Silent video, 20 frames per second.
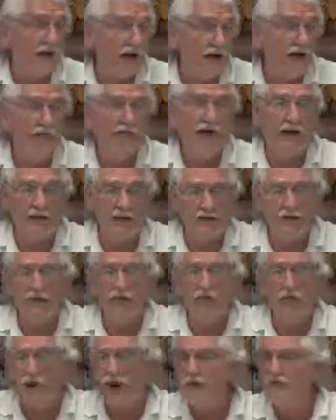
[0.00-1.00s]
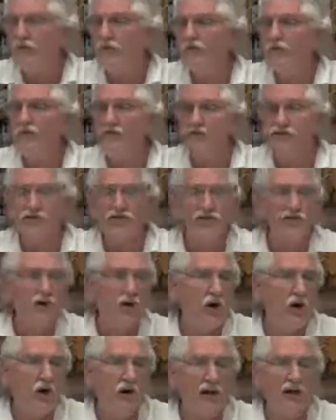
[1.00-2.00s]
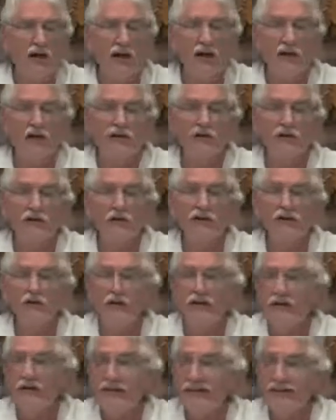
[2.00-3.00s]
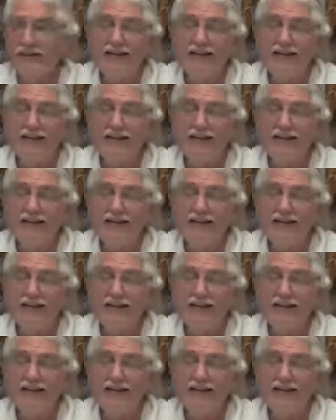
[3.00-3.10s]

God made and get away from this pseudo-intellectualism